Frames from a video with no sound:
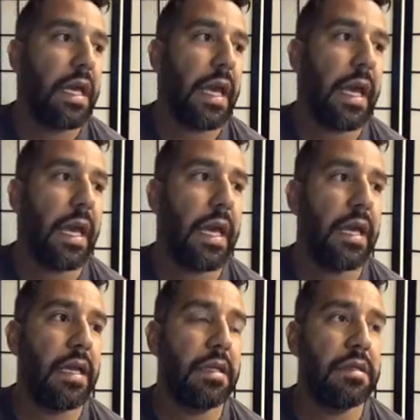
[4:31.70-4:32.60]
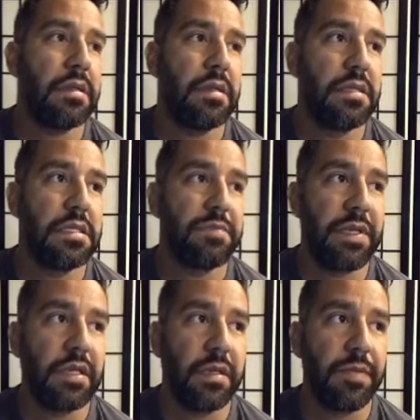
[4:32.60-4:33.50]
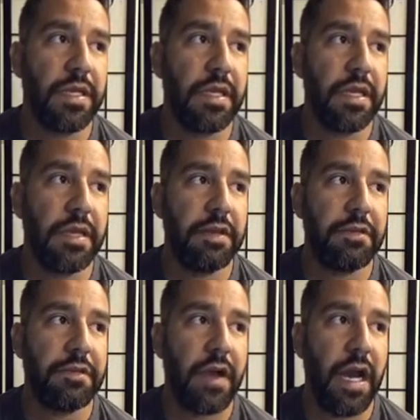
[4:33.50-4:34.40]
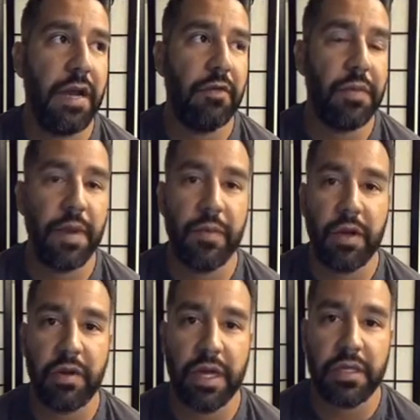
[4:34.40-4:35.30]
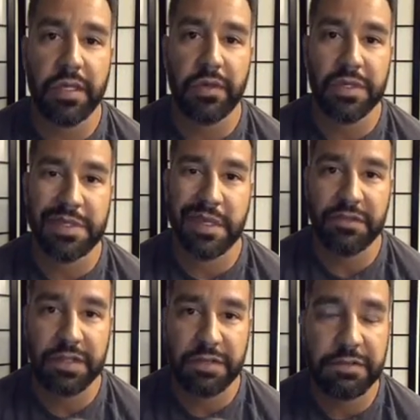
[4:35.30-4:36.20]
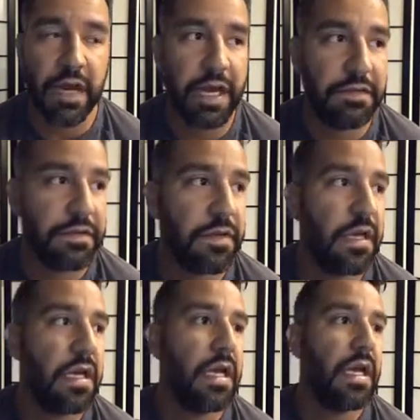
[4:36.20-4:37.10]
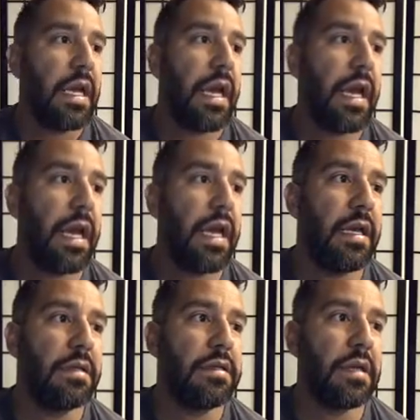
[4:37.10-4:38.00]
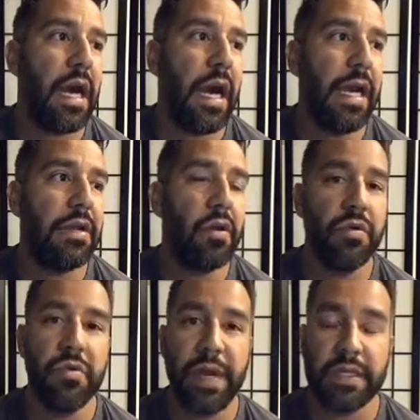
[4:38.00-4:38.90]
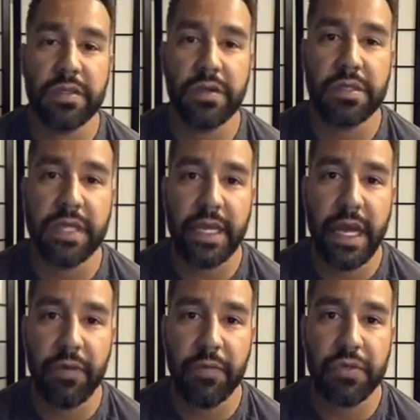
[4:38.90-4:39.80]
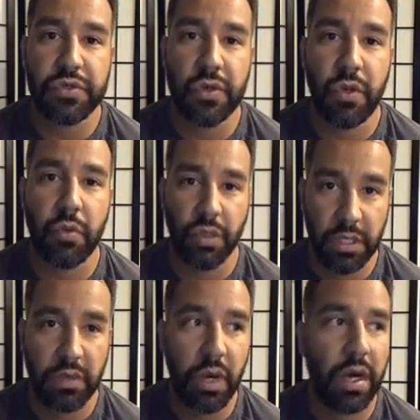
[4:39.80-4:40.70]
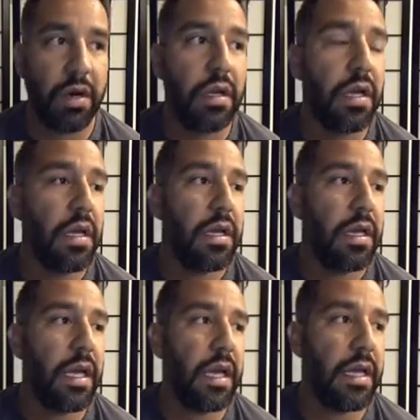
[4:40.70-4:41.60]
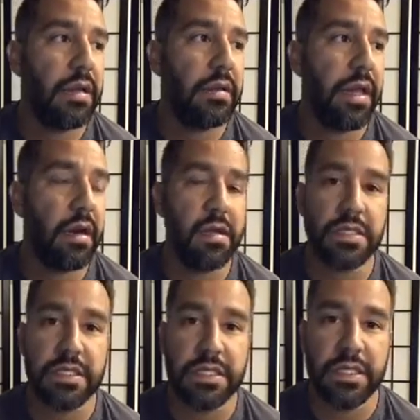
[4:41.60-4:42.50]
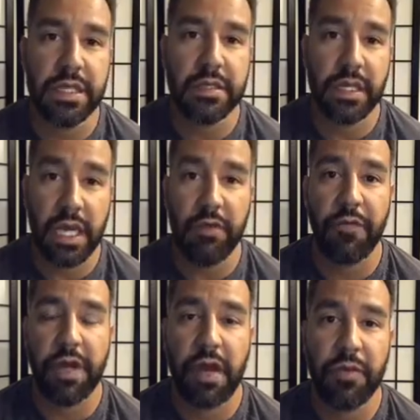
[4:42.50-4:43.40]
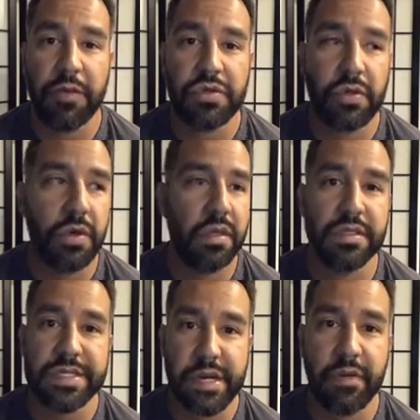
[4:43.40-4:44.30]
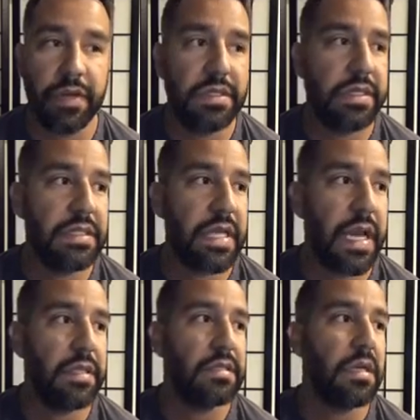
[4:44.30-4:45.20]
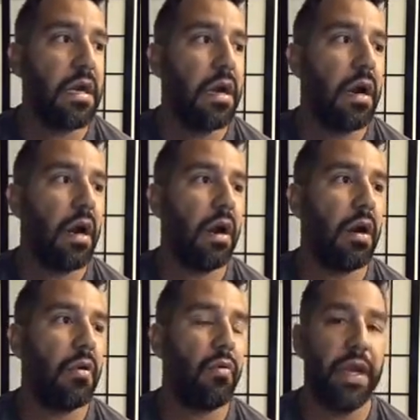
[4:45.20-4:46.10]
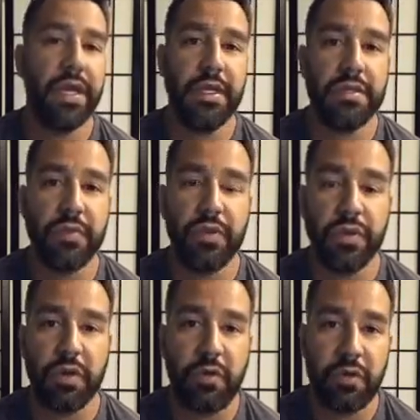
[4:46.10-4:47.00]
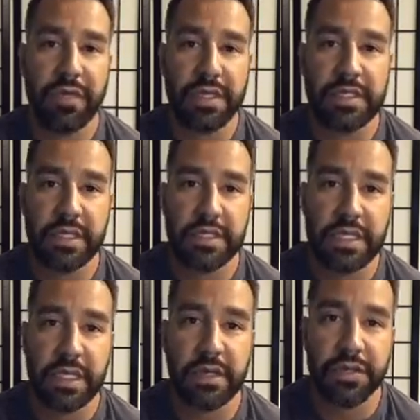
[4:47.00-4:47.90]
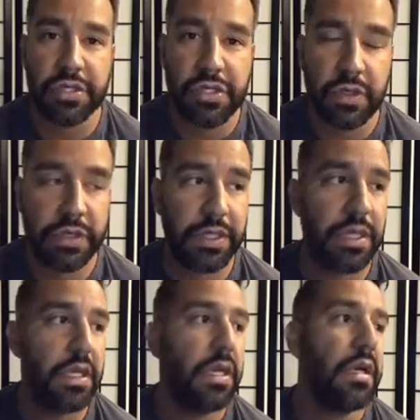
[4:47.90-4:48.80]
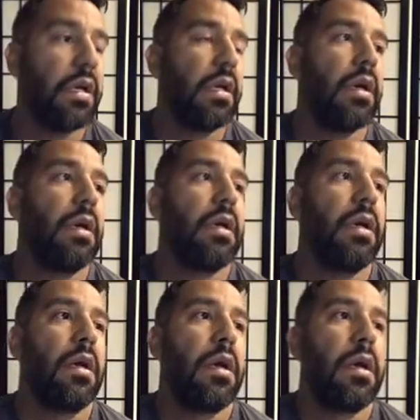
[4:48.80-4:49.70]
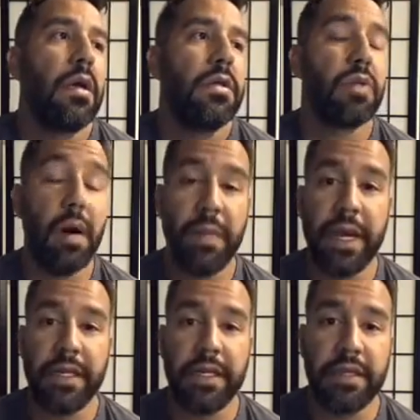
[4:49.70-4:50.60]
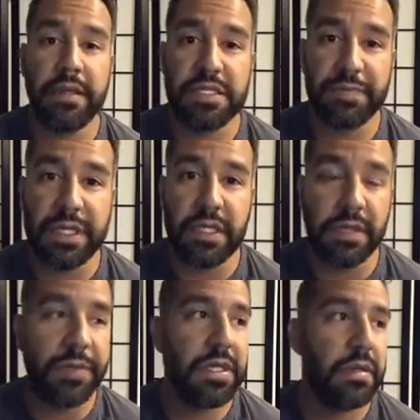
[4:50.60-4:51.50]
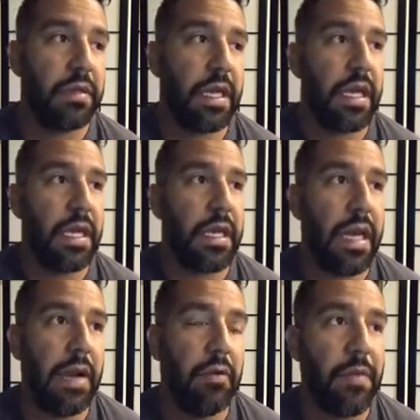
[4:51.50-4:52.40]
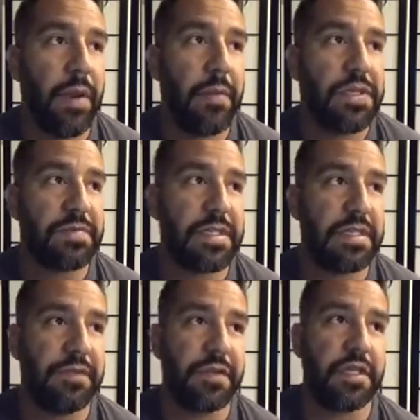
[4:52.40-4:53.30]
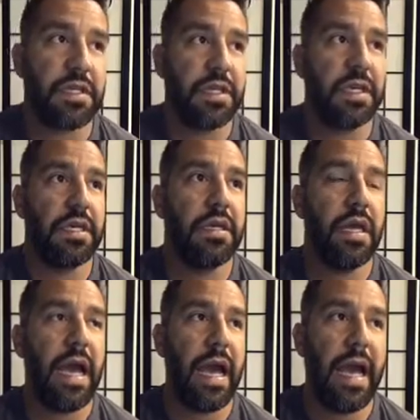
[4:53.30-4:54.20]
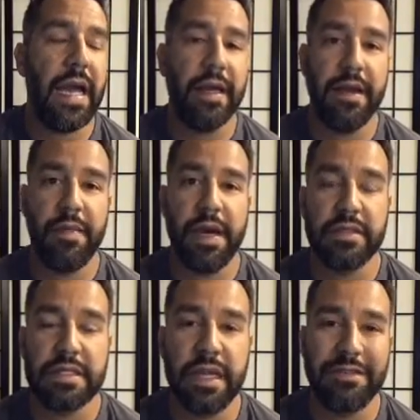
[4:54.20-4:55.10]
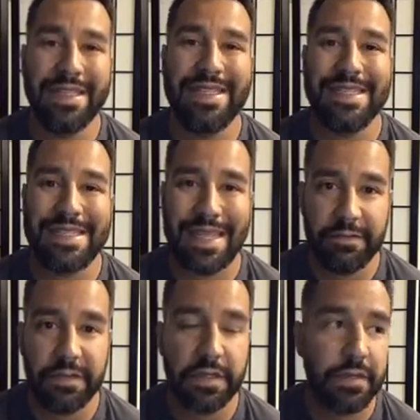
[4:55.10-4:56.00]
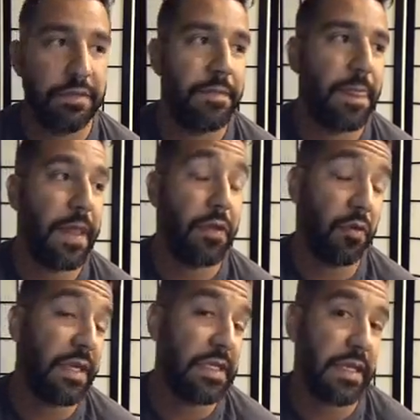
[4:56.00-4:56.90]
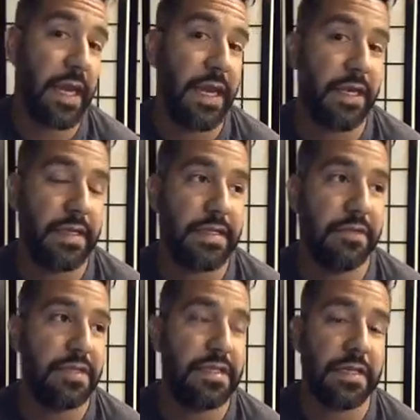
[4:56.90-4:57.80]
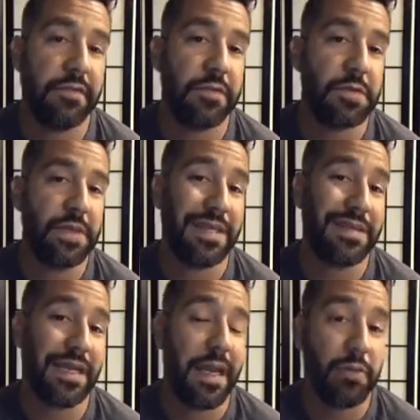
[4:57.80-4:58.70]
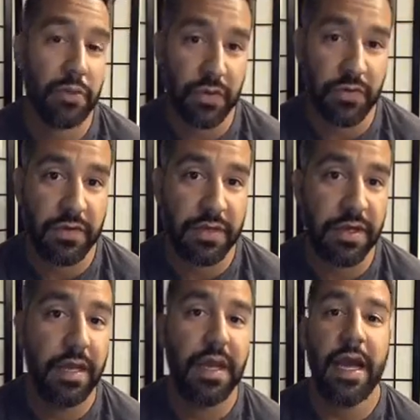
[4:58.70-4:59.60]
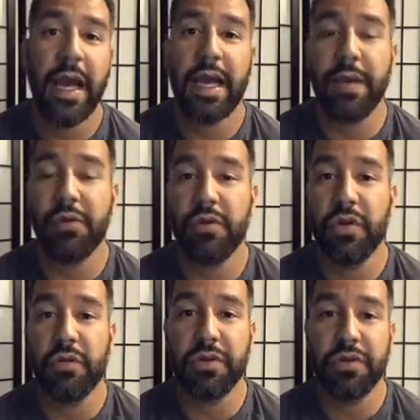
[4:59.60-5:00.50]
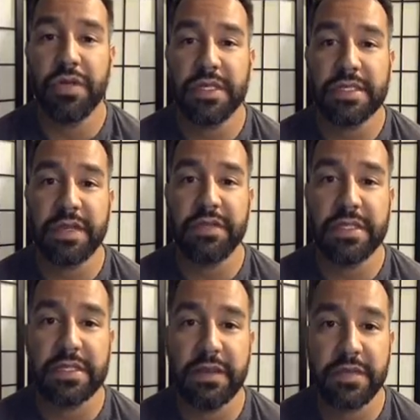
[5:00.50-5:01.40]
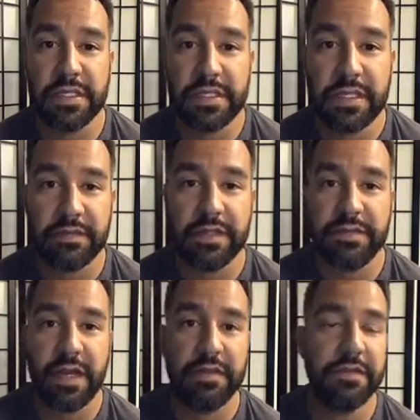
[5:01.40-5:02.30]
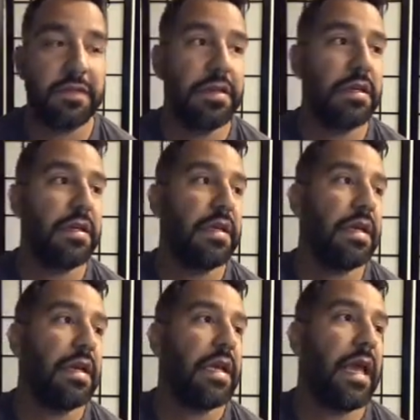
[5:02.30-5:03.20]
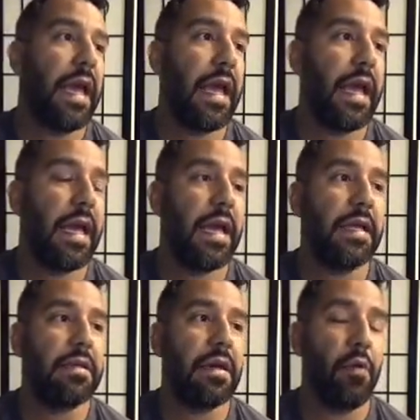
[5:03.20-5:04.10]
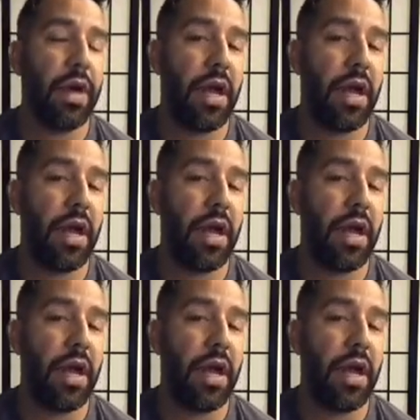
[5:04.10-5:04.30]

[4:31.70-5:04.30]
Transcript: And the speed limit, if I remember correctly, was 75. And I know New Mexico State Highway Patrol really well, and they are the California Highway Patrol on steroids. These guys are ready to pull you over if they see a tick on your shoulder. So I'm minding the speed limit, and I remember specifically I had it at about 77. And the reason I had it at 77 was because I got pulled over. I got pulled over doing a 77 and a 75. And what